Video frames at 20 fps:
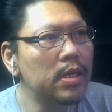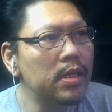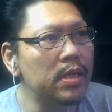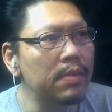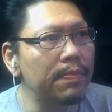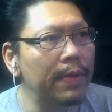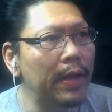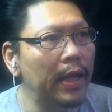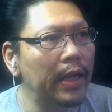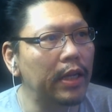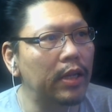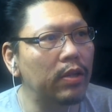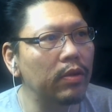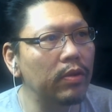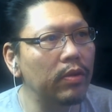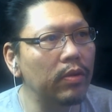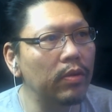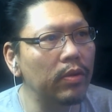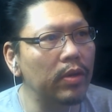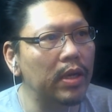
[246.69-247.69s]

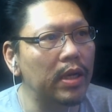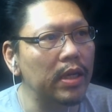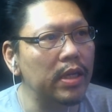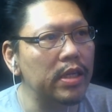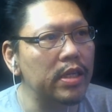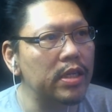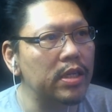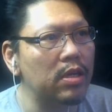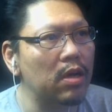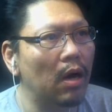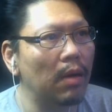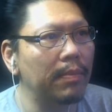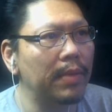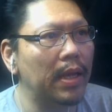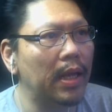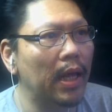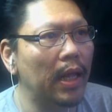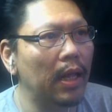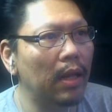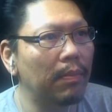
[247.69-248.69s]
CB82, you can just call me
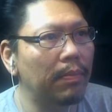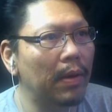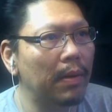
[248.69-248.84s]
Caleb.